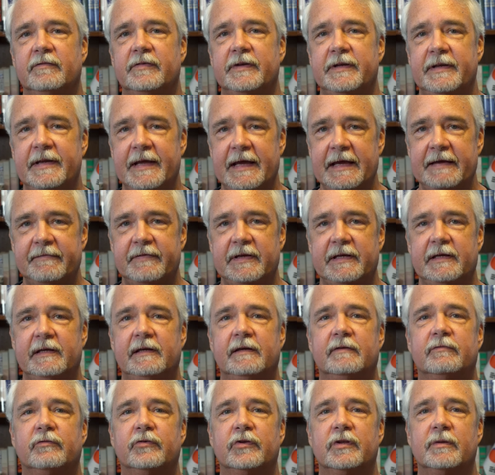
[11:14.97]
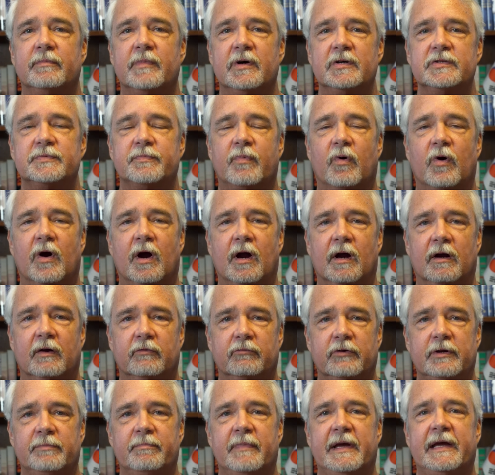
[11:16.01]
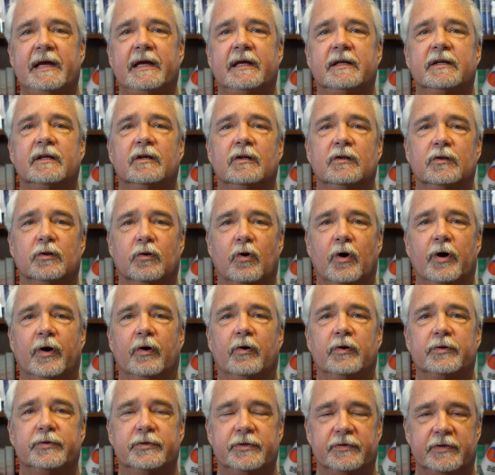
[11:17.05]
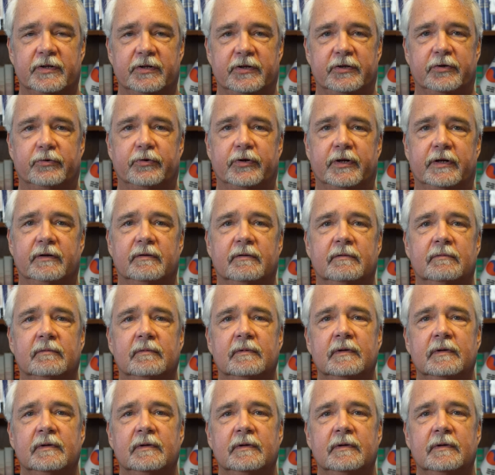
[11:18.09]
the Navy, for the most part, remained loyal to the Union.